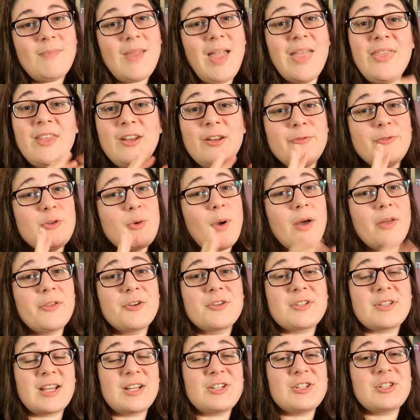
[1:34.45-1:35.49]
And then a few
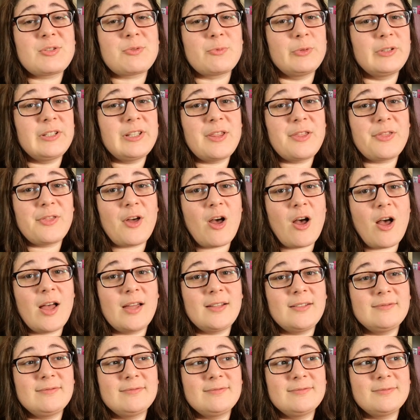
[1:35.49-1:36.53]
others I just really
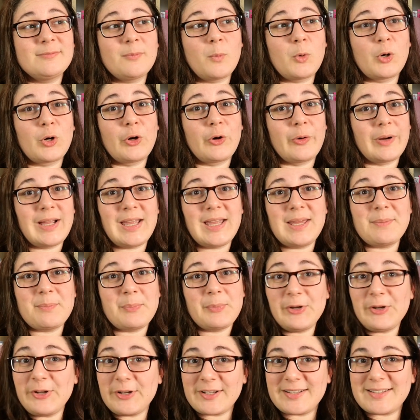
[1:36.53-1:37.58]
thought were great
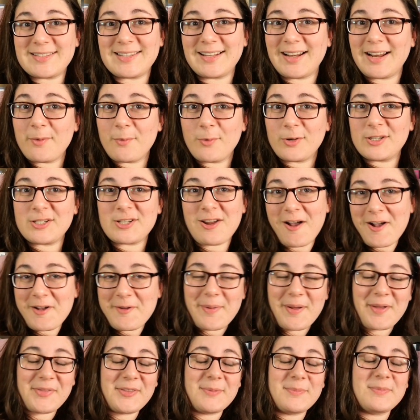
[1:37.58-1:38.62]
books and I want to talk
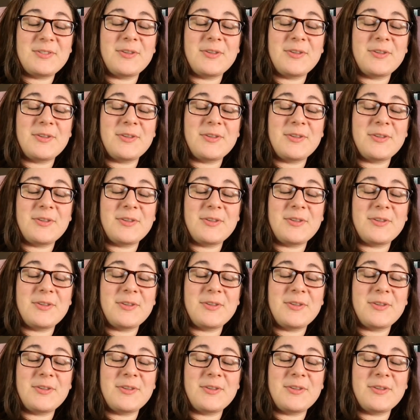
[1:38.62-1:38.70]
about them.